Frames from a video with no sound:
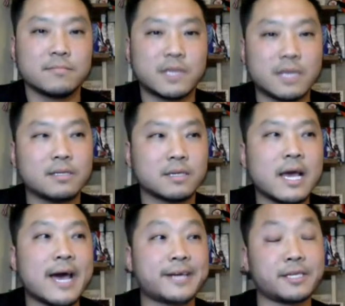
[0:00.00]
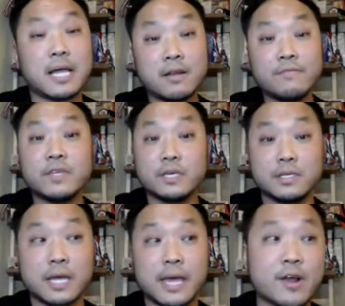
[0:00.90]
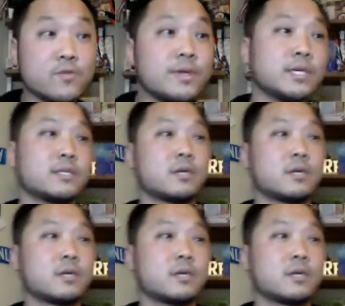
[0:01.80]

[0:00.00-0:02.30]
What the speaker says: Yes. And a lot of these areas